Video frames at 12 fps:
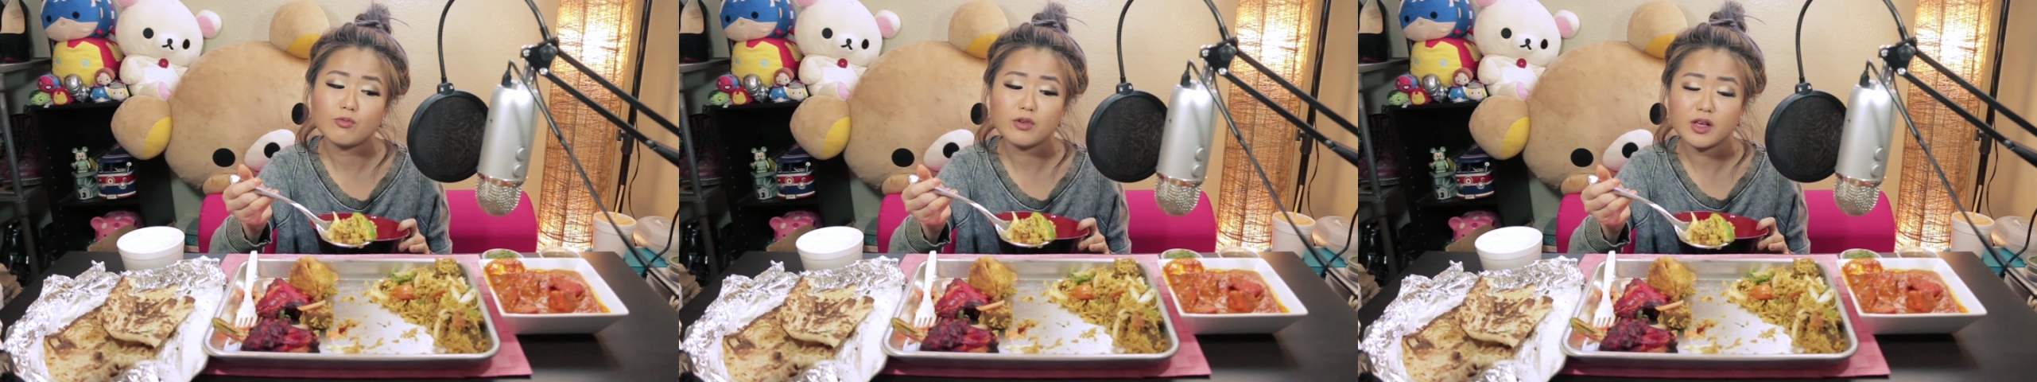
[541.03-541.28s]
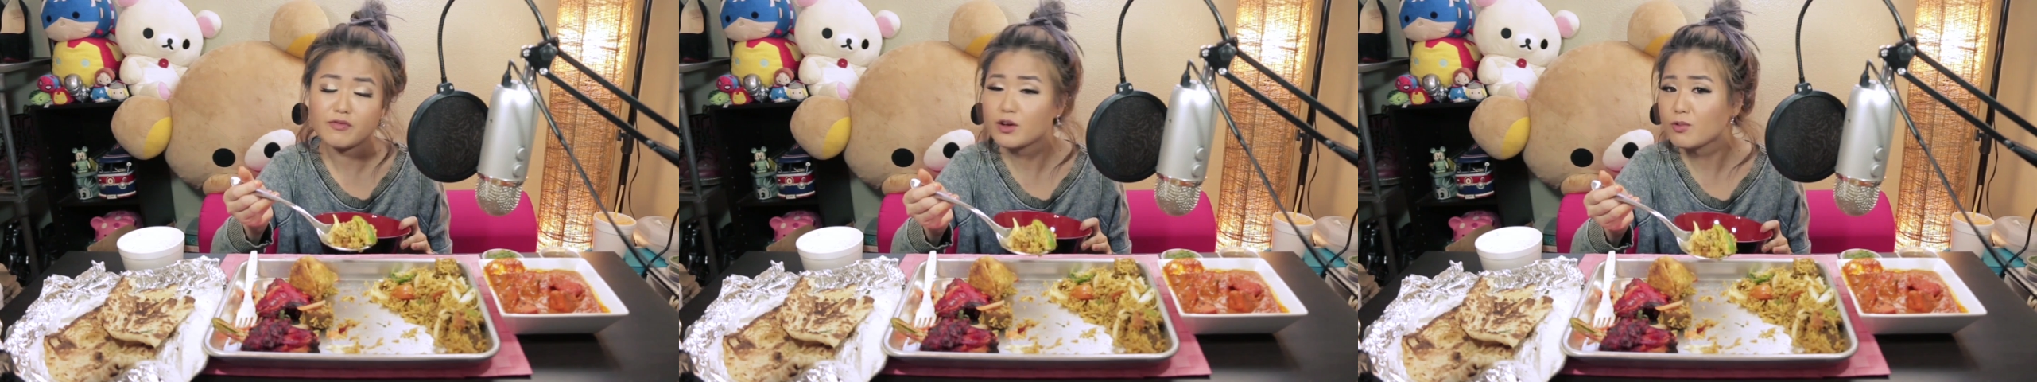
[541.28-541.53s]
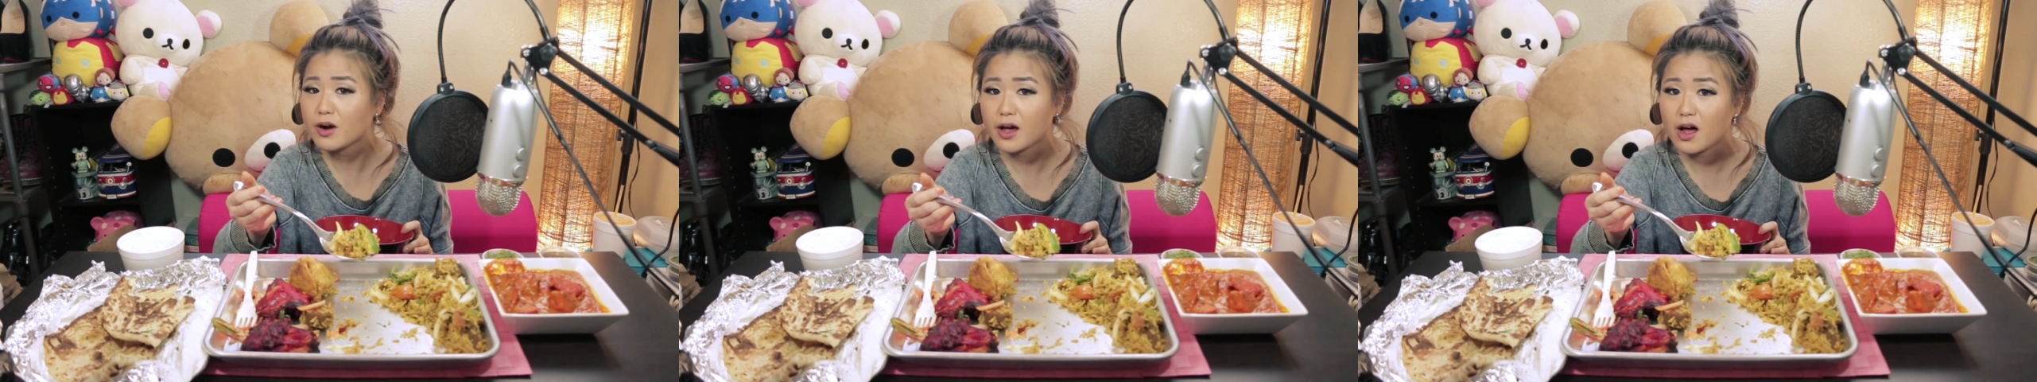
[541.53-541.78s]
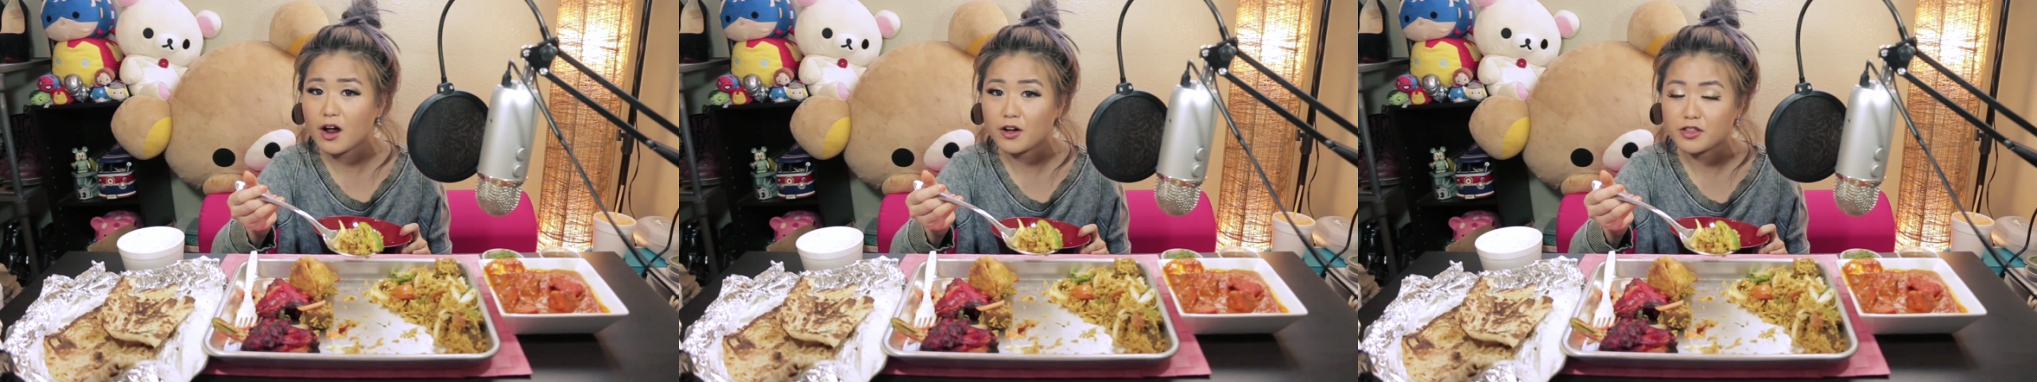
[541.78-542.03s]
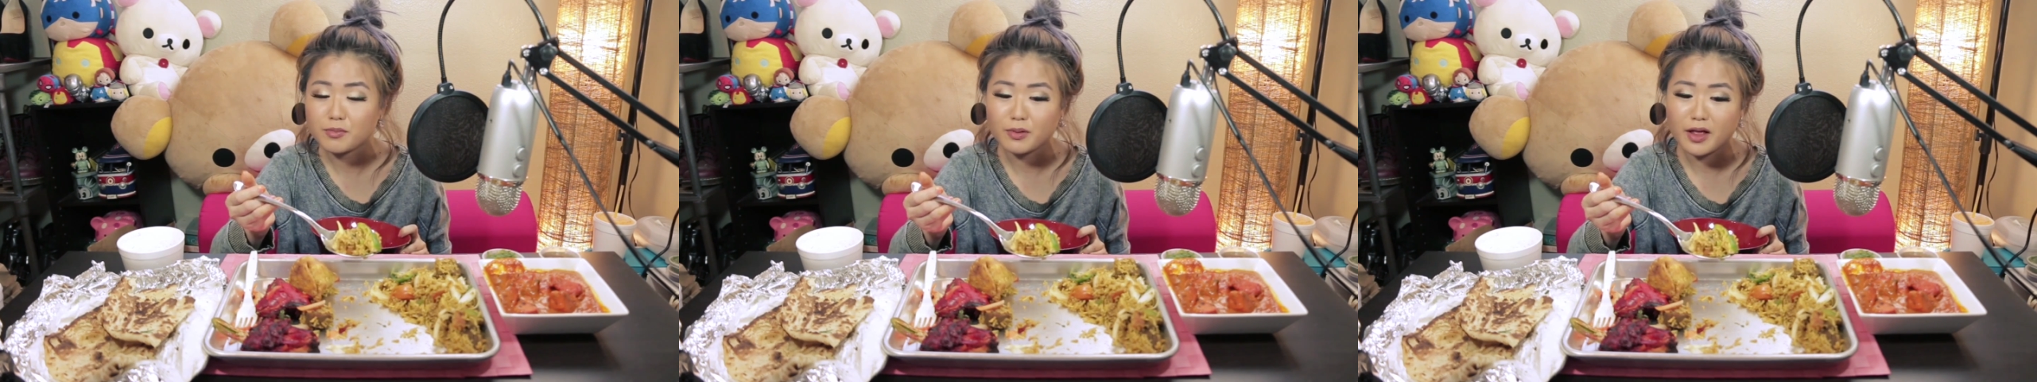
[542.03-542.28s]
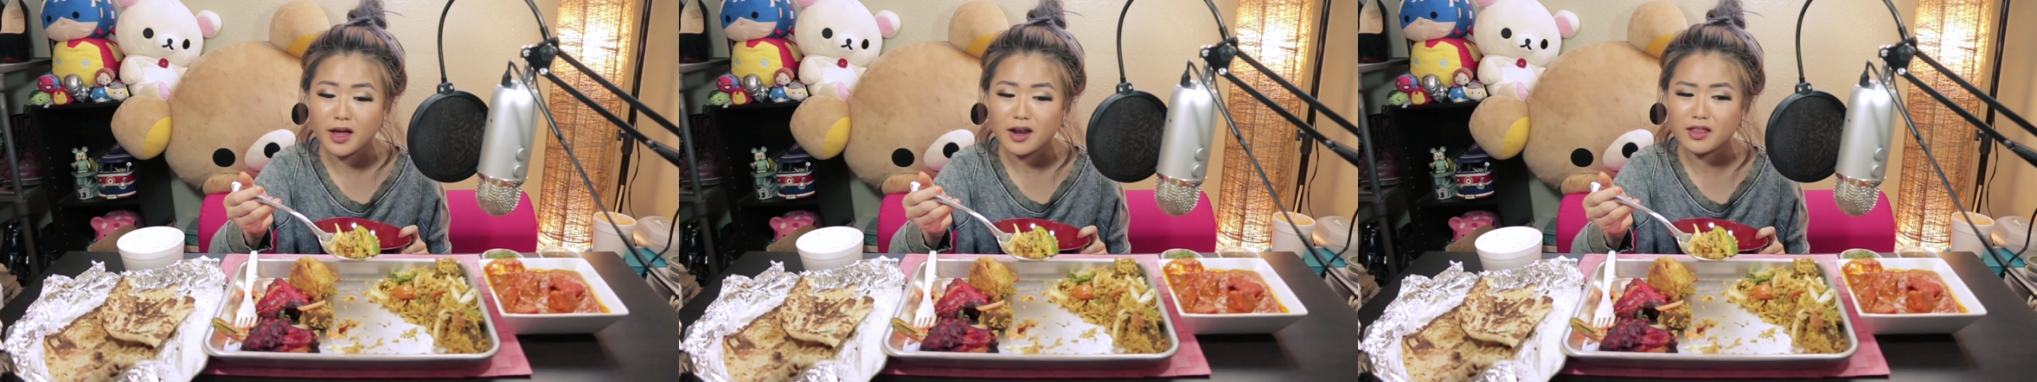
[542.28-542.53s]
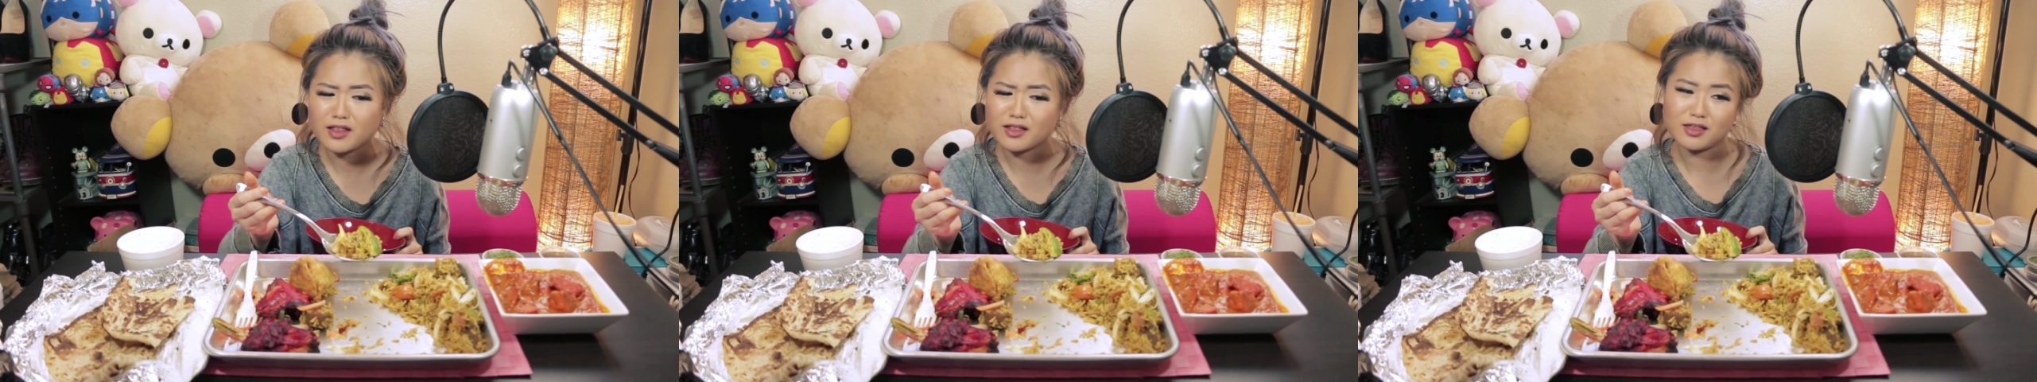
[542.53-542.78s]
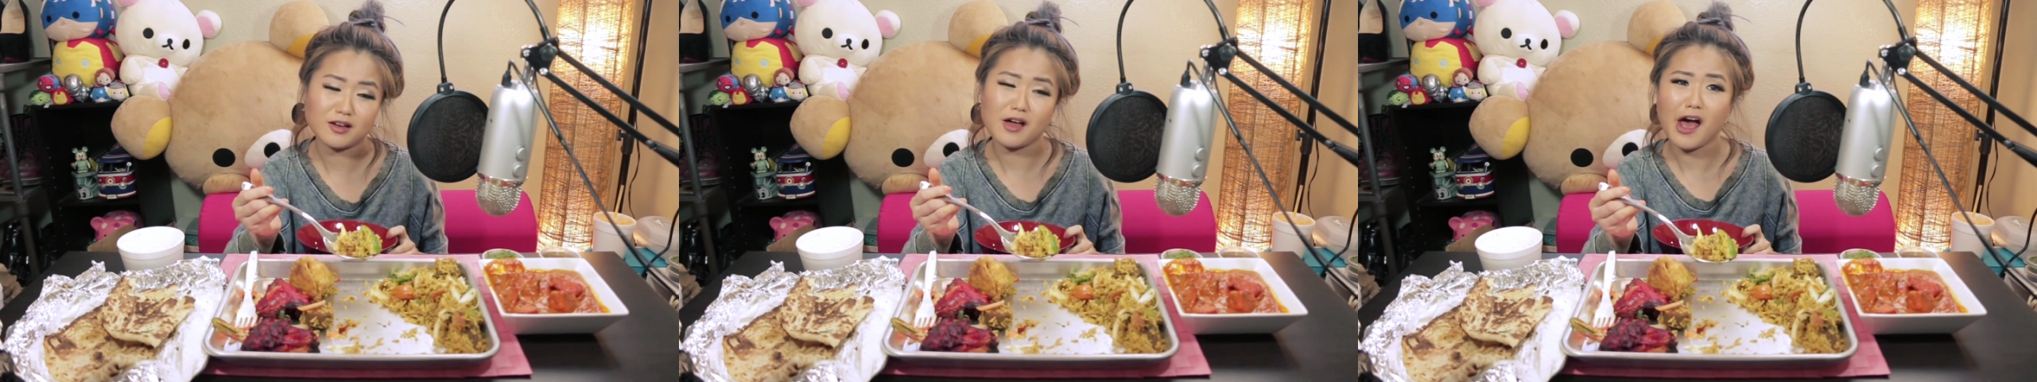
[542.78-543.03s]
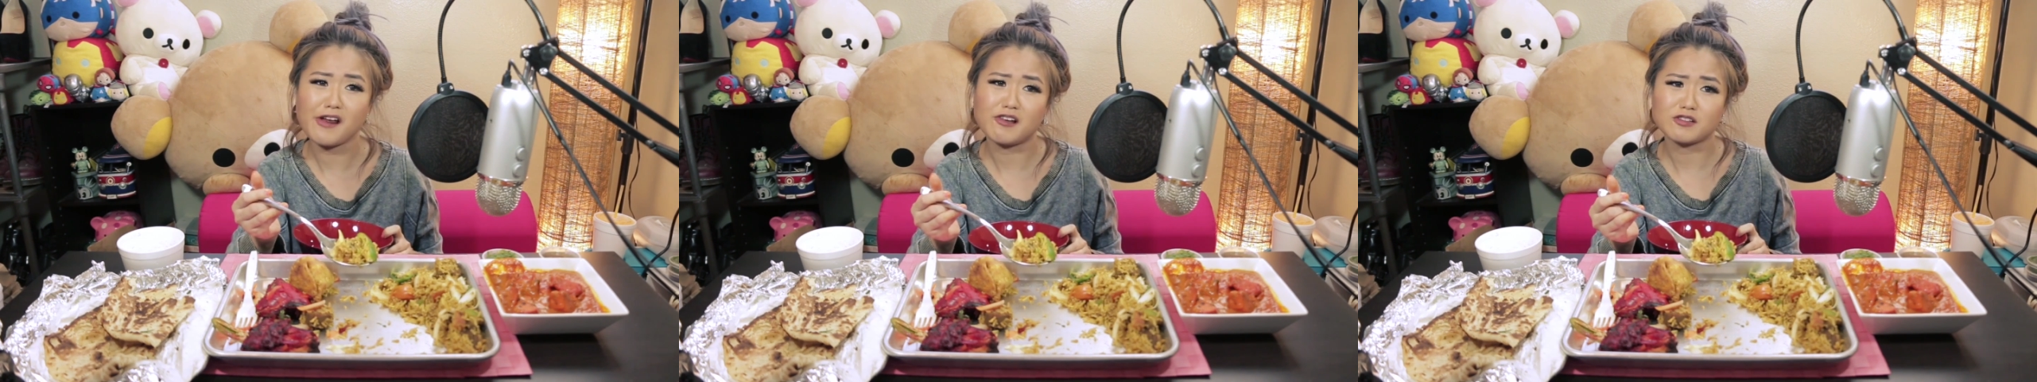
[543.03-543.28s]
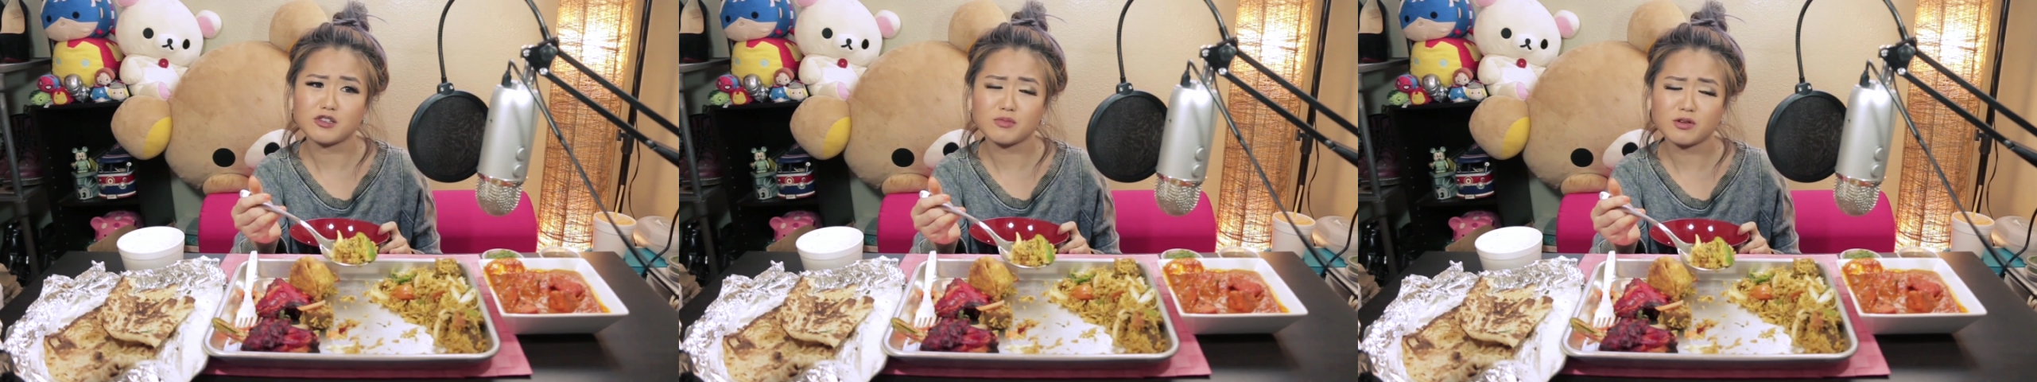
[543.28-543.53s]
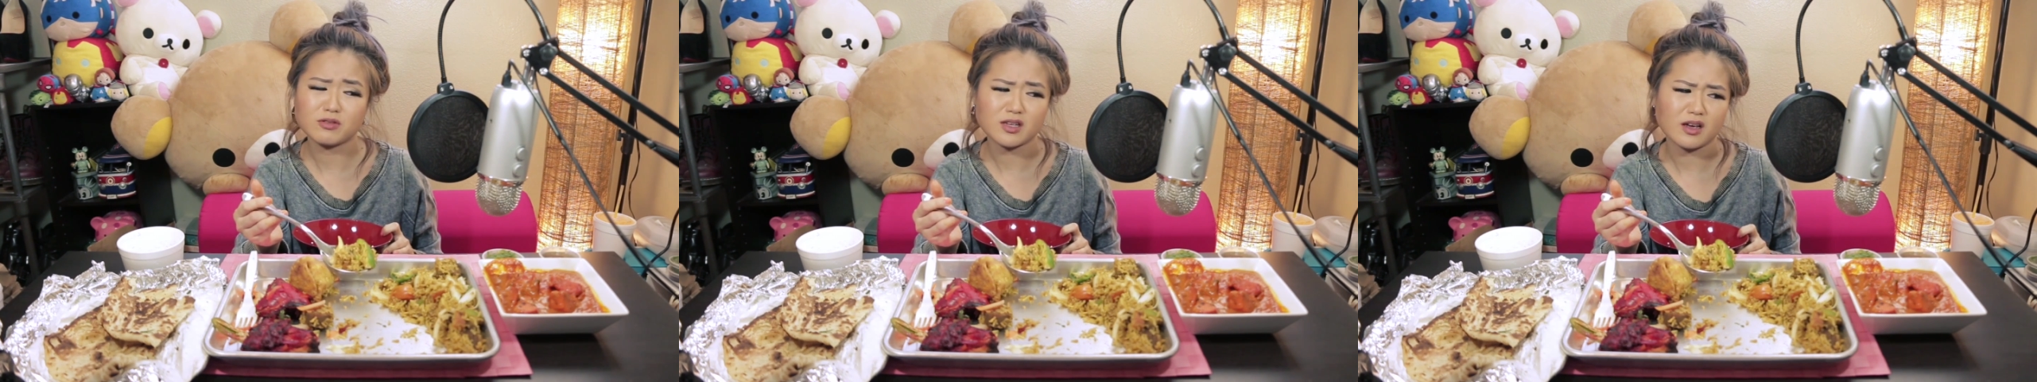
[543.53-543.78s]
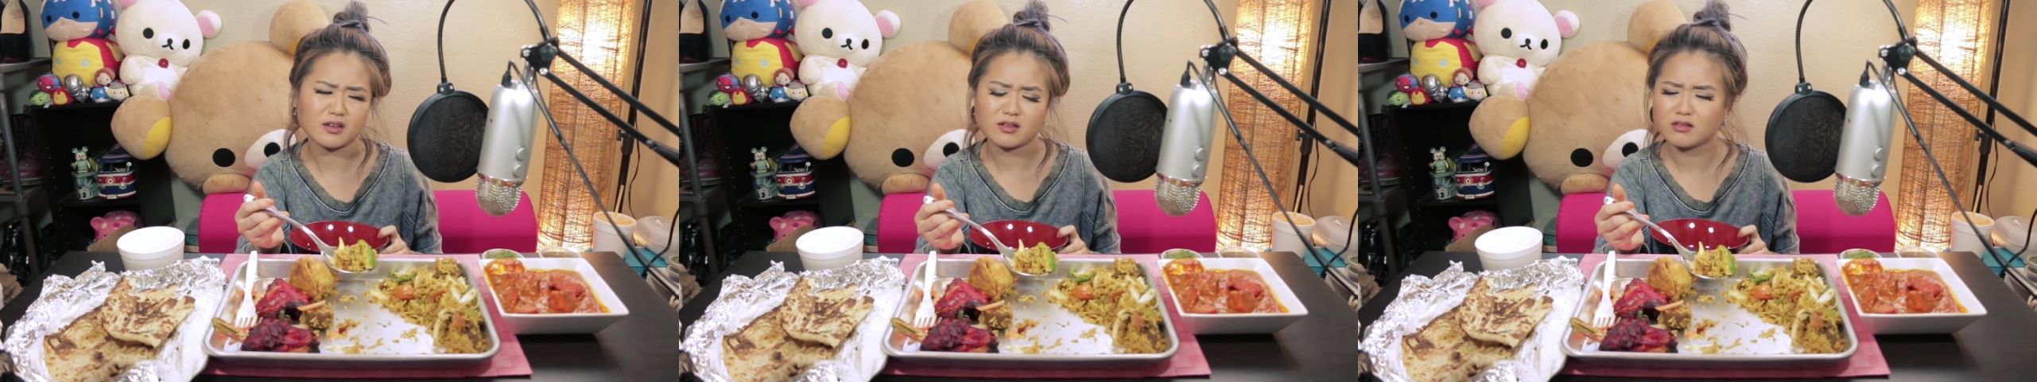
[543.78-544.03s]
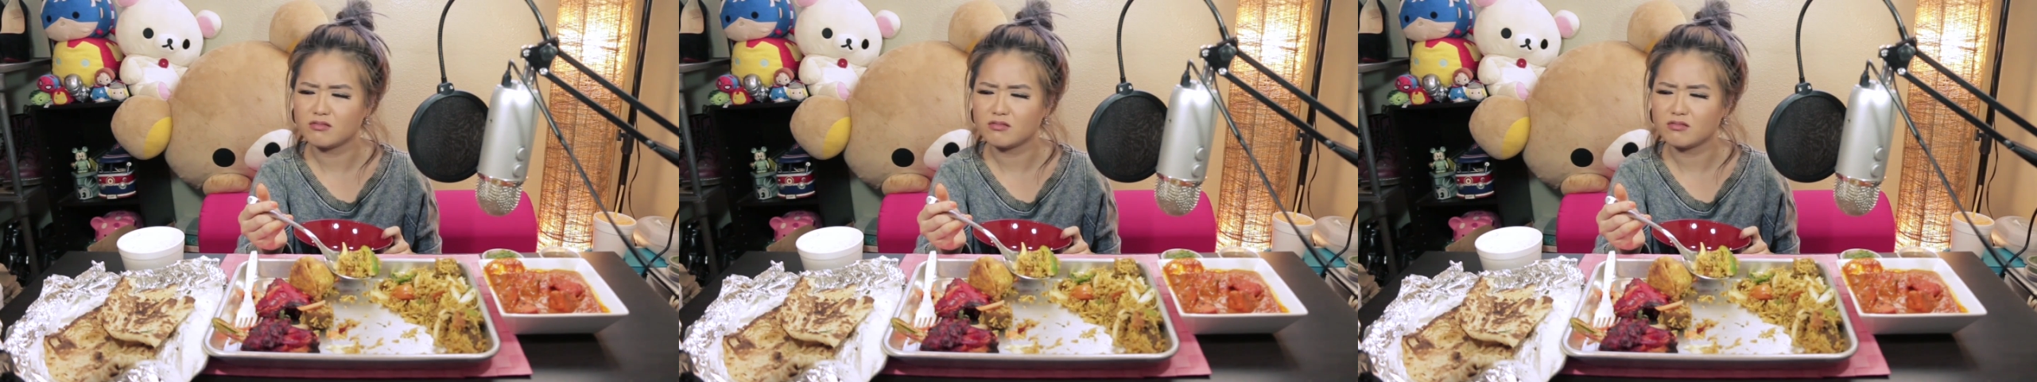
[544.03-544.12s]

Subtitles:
even when I got on the plane, and then the guy next to me was like,